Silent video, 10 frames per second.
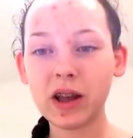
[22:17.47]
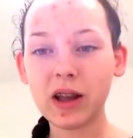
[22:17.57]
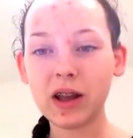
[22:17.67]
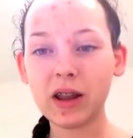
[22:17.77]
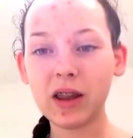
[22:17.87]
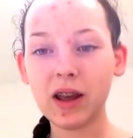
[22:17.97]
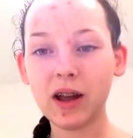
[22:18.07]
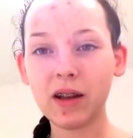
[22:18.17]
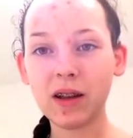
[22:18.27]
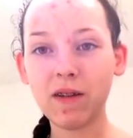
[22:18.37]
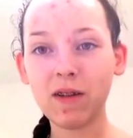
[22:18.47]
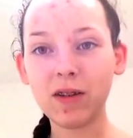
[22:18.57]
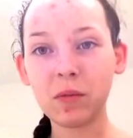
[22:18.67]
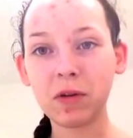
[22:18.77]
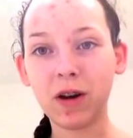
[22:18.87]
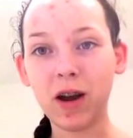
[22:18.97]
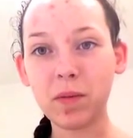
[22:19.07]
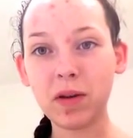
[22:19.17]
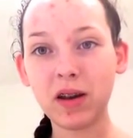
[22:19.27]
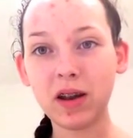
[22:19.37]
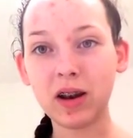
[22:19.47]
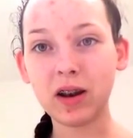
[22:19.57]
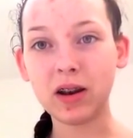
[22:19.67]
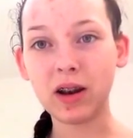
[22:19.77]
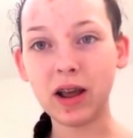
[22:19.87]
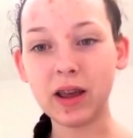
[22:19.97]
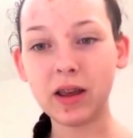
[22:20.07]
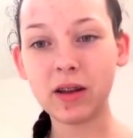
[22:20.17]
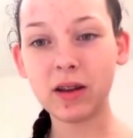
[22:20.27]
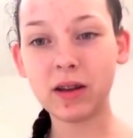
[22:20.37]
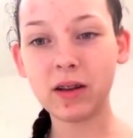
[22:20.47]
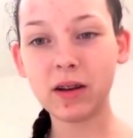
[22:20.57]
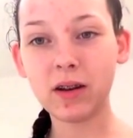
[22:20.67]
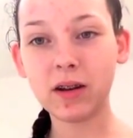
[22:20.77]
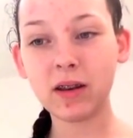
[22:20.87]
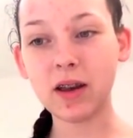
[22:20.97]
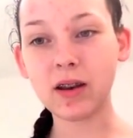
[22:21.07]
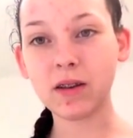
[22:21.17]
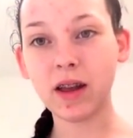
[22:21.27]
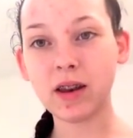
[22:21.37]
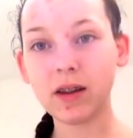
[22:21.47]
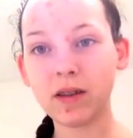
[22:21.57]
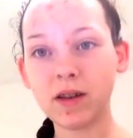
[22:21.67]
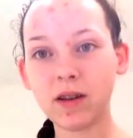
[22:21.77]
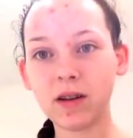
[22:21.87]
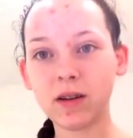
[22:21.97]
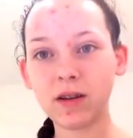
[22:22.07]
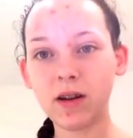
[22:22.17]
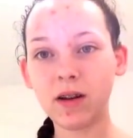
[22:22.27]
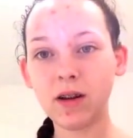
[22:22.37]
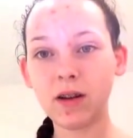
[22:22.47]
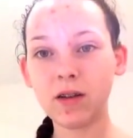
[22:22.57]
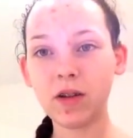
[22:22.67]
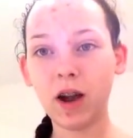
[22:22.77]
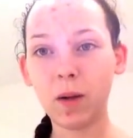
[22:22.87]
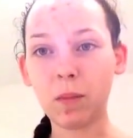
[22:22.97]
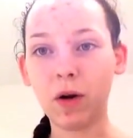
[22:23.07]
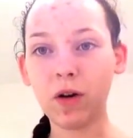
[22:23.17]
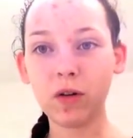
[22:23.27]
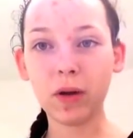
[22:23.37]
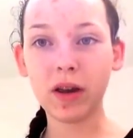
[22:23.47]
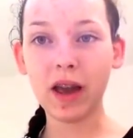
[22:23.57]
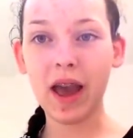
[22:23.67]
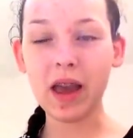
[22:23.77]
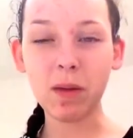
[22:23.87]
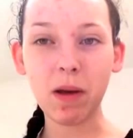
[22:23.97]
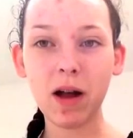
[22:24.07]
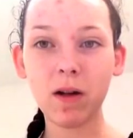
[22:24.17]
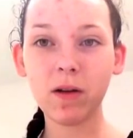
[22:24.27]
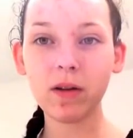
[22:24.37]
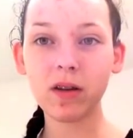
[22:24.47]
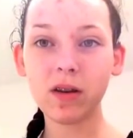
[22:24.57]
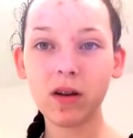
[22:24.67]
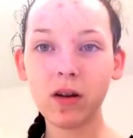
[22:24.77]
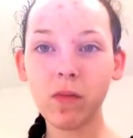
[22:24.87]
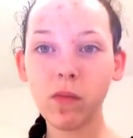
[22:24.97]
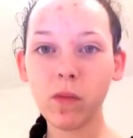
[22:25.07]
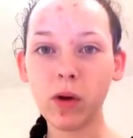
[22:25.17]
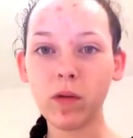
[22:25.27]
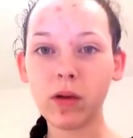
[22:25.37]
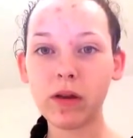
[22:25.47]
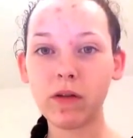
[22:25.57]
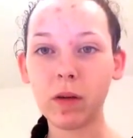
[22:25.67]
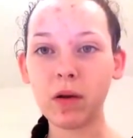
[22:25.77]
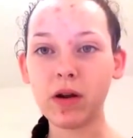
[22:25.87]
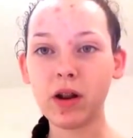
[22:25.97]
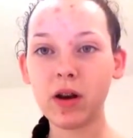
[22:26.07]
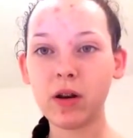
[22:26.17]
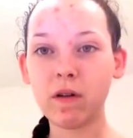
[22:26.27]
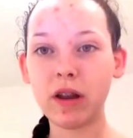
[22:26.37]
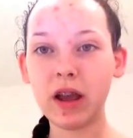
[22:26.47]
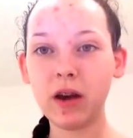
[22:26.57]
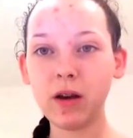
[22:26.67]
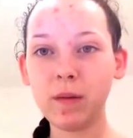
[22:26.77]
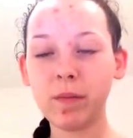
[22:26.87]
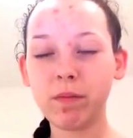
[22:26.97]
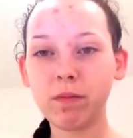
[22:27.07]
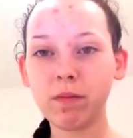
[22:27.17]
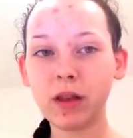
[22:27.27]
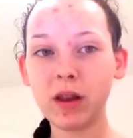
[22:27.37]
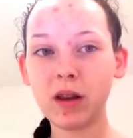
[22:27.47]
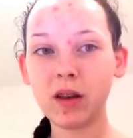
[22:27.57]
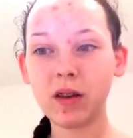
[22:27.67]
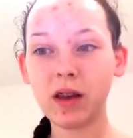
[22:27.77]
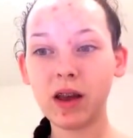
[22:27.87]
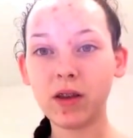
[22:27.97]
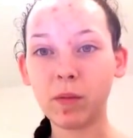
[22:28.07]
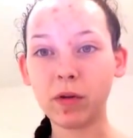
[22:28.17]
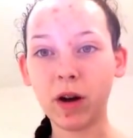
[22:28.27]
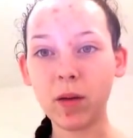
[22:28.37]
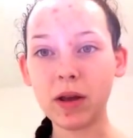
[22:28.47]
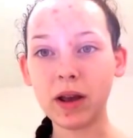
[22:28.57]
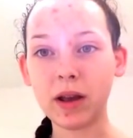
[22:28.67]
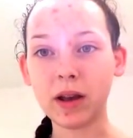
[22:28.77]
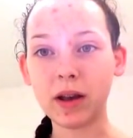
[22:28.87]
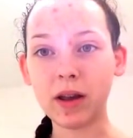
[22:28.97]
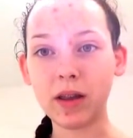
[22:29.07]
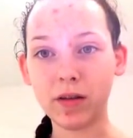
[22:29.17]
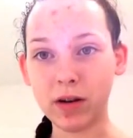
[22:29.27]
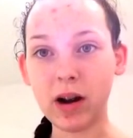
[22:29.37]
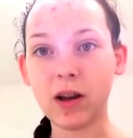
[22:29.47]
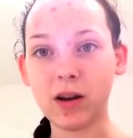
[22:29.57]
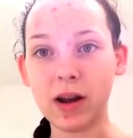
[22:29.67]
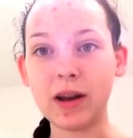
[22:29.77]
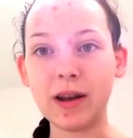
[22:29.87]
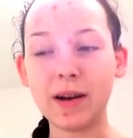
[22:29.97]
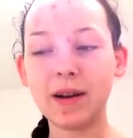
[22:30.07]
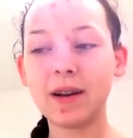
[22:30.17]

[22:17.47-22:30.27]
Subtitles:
And yeah, if you subscribe, you can like in your settings you can check a box where you get emails when we've uploaded a new video. So yeah, subscribing is a really good idea.